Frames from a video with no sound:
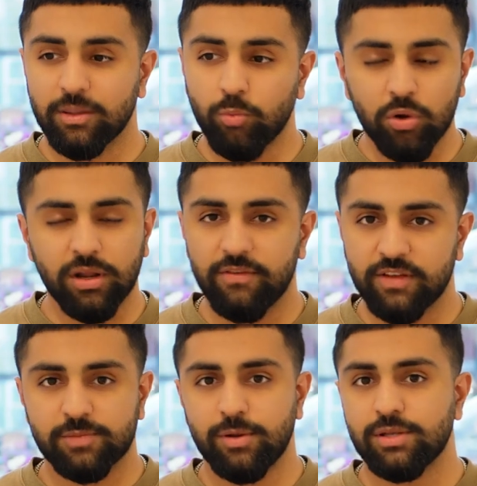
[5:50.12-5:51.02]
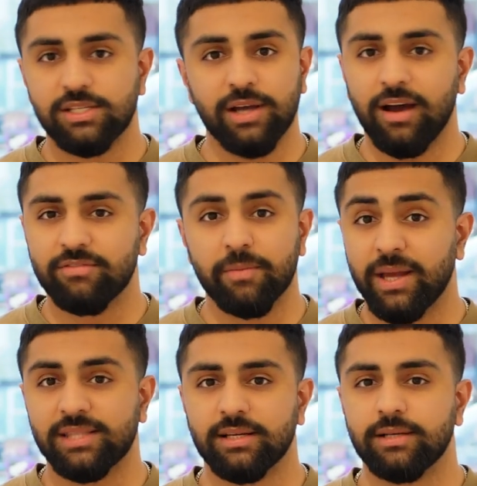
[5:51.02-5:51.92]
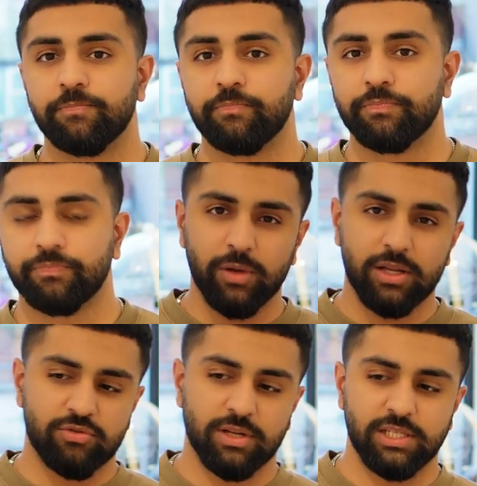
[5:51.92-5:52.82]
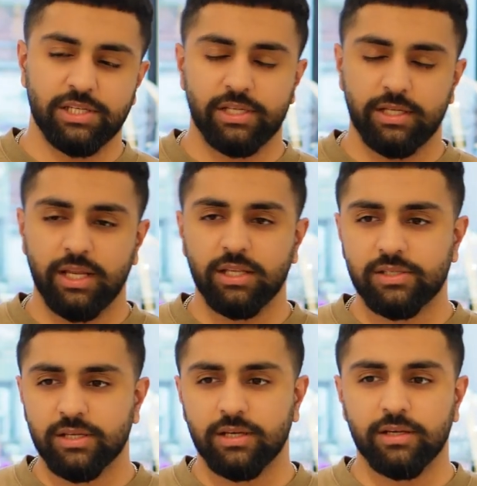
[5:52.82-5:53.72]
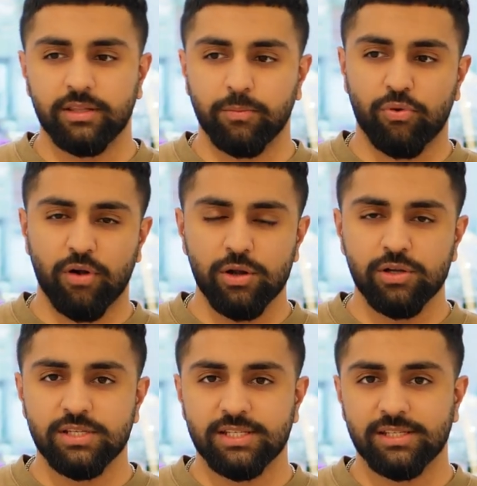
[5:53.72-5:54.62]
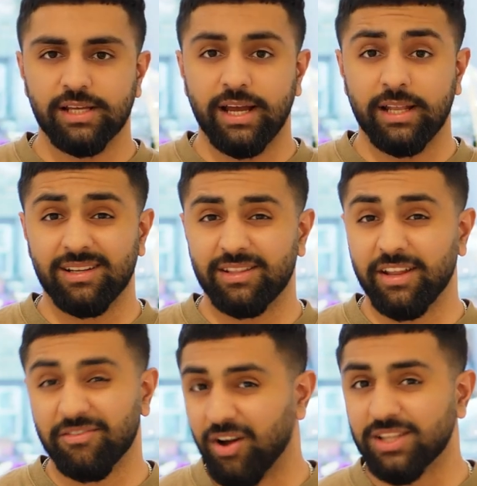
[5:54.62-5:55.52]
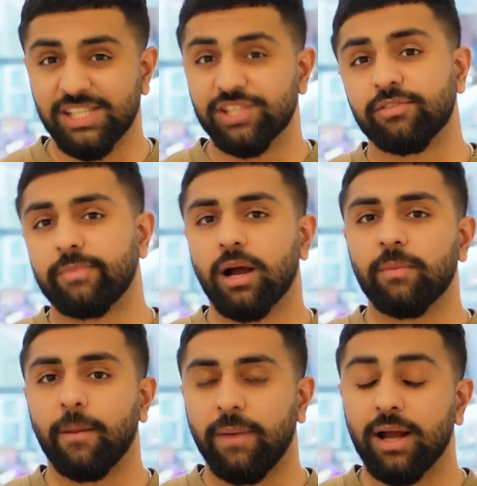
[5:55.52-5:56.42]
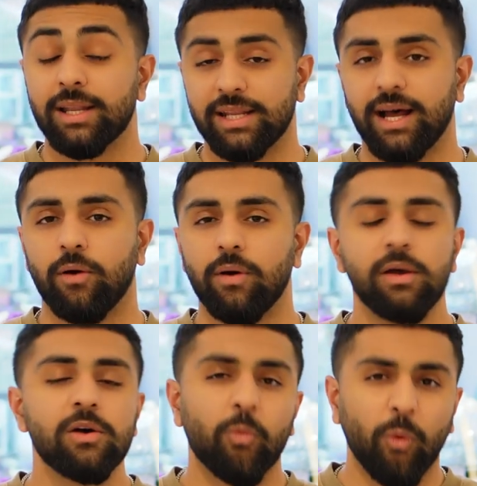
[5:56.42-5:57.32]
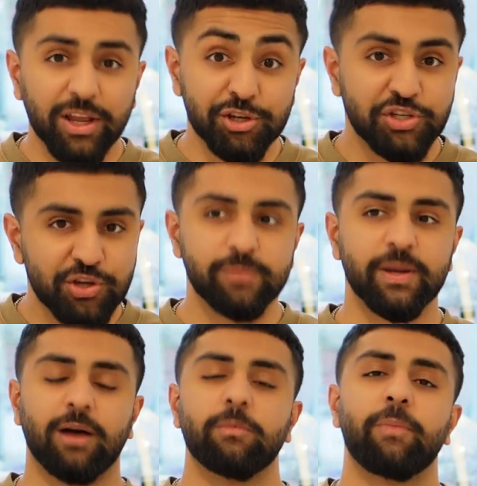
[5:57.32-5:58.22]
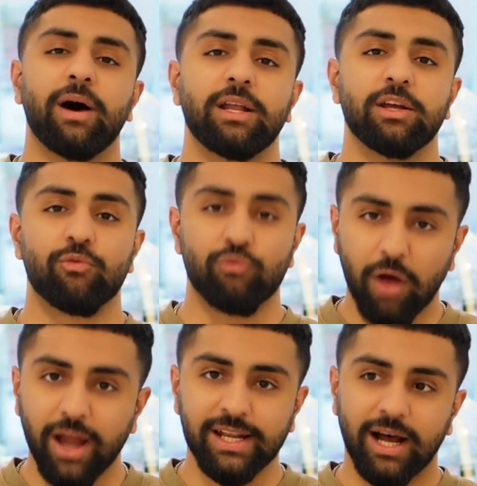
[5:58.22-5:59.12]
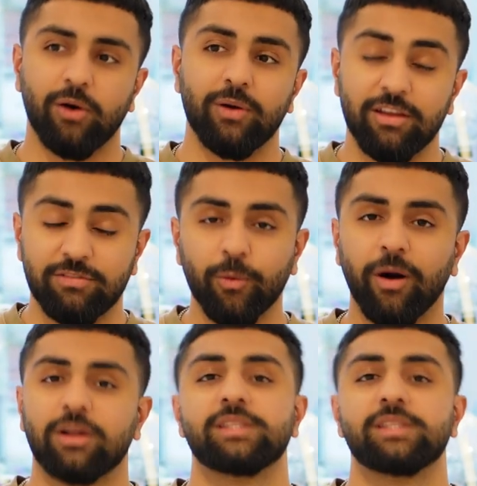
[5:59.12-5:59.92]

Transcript: that the more life experience you have, the better. Now we can transition into the pros and the advantages of becoming a pilot now, why you should become a pilot right now if you